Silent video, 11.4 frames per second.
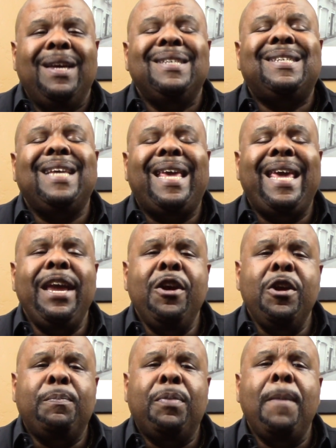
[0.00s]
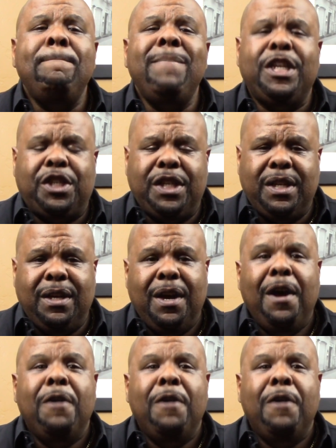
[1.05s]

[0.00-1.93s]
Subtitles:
secured permission